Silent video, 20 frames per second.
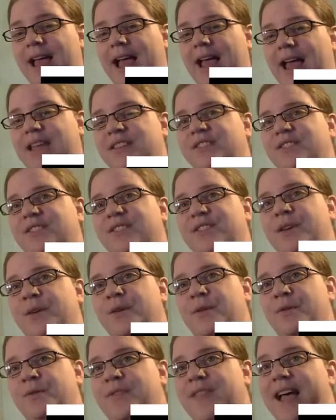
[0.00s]
And
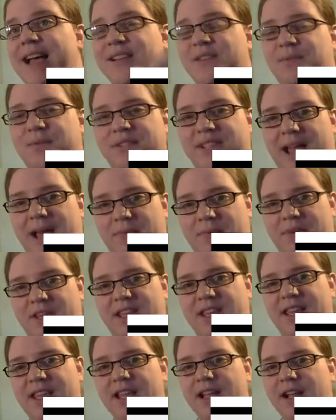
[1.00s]
so that's what's happening
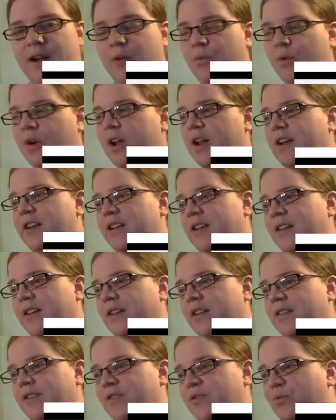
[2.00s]
here. We're
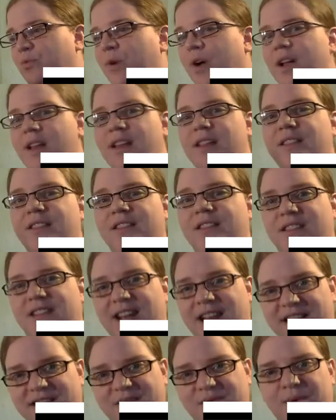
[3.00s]
gonna do one and then the
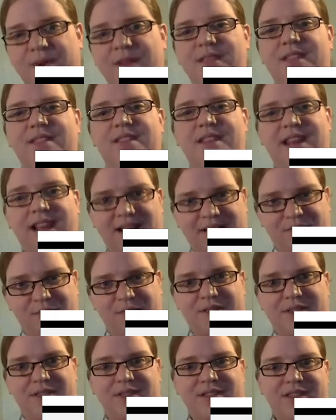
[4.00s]
next one, then the next
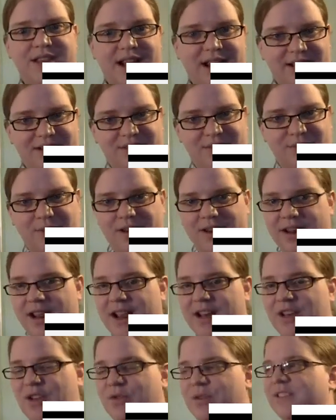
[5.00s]
one, then the next one.
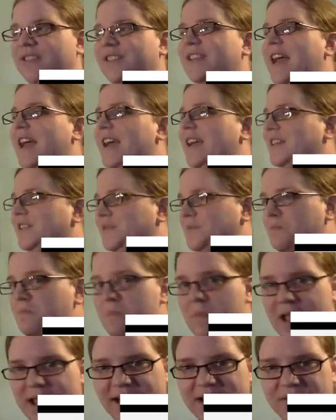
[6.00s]
And you can stack as
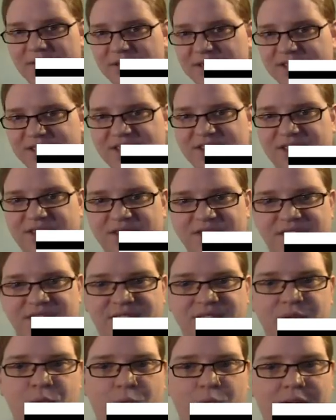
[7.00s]
many resistors as
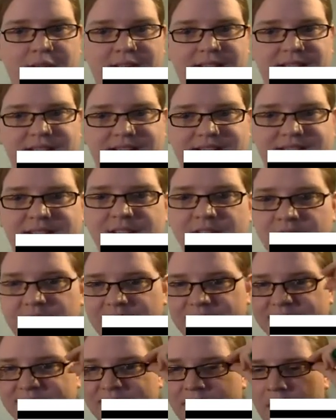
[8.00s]
you want in
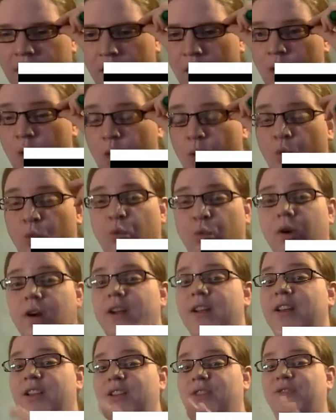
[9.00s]
series. We're
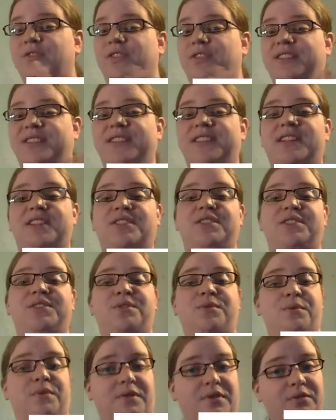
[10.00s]
gonna usually stick to
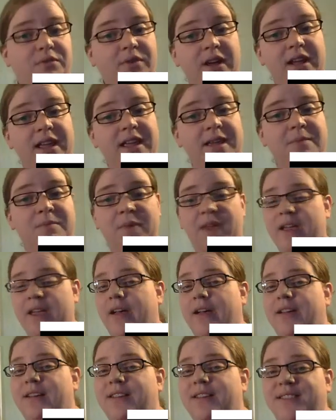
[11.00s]
2 or 3
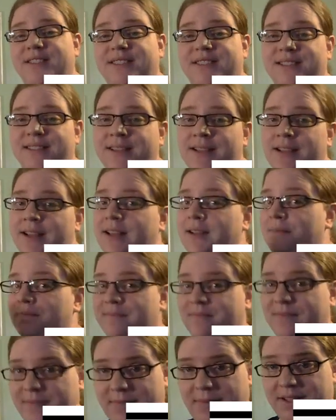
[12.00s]
because
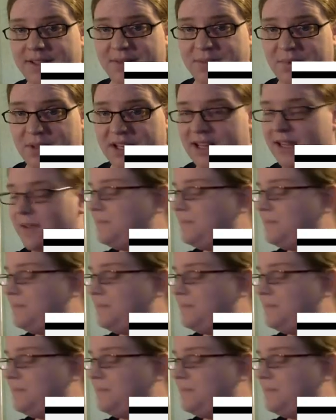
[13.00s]
that's plenty.